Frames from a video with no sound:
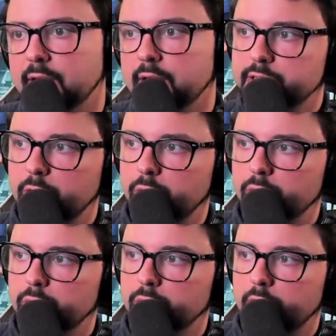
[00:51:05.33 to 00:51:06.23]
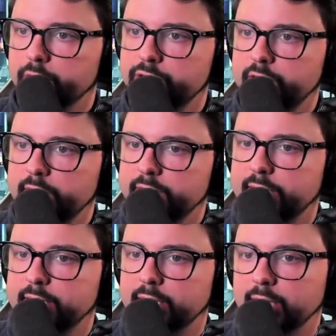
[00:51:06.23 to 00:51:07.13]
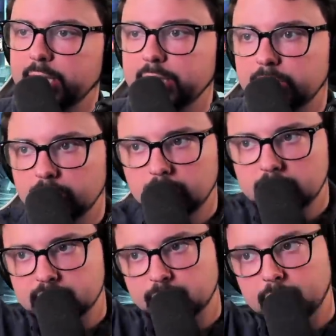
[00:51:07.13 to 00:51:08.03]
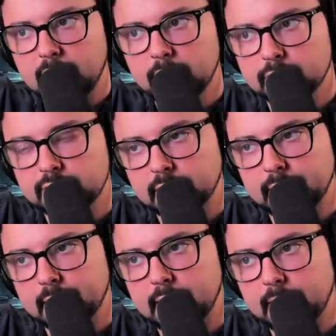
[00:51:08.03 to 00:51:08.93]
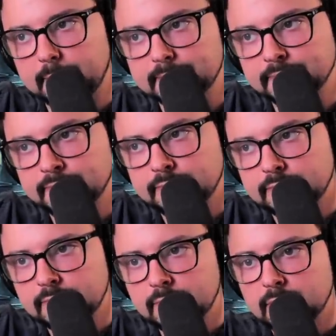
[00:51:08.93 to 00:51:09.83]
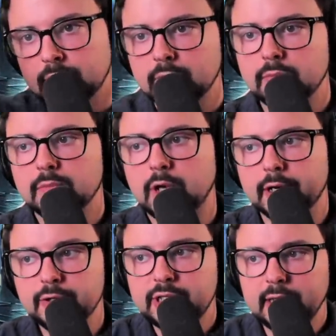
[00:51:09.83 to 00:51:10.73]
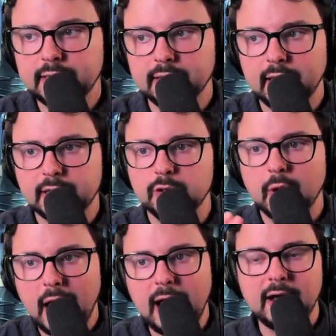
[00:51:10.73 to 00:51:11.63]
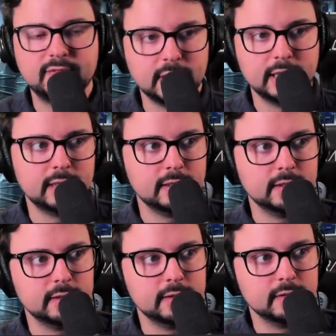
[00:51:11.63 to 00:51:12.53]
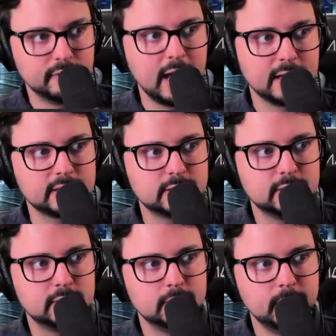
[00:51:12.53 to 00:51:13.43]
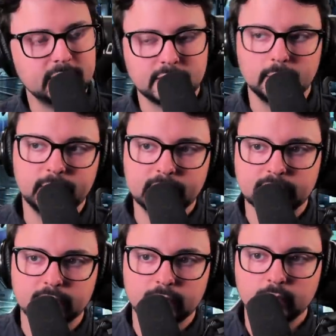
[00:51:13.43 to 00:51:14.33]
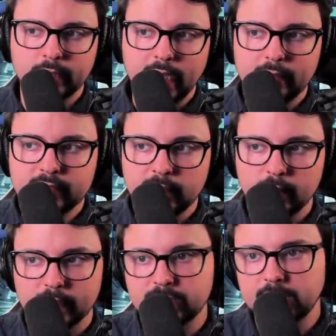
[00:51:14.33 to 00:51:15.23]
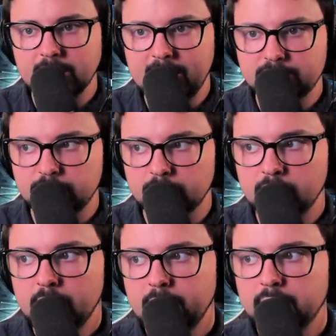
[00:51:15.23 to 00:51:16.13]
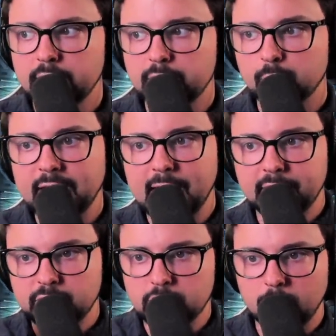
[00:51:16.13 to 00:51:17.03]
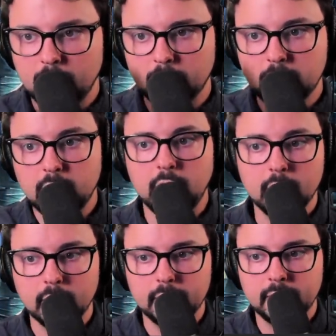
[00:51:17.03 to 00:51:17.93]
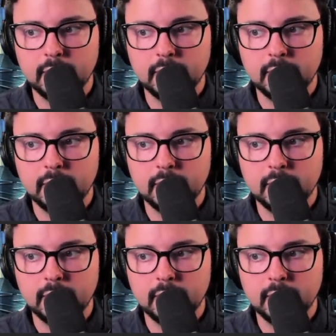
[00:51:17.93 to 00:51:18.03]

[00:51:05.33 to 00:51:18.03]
So are you saying that, like, because when I was in, are you saying that, like, you have to get the vax, basically? Because when I was in New York City last year, we had to show our card